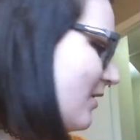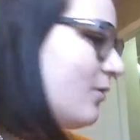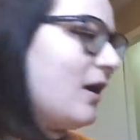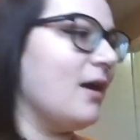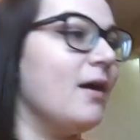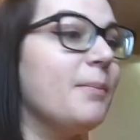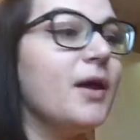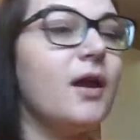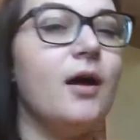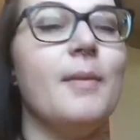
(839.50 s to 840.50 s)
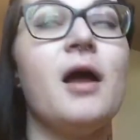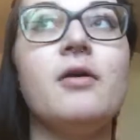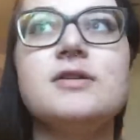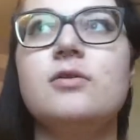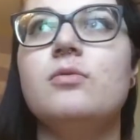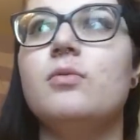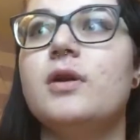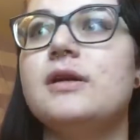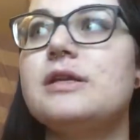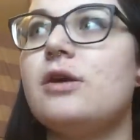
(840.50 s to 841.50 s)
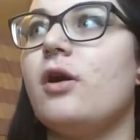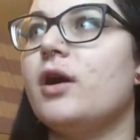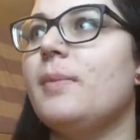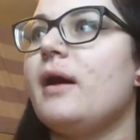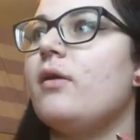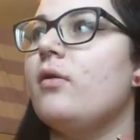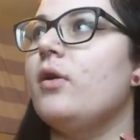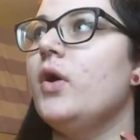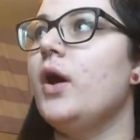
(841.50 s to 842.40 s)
Okay, but I also wanted to talk about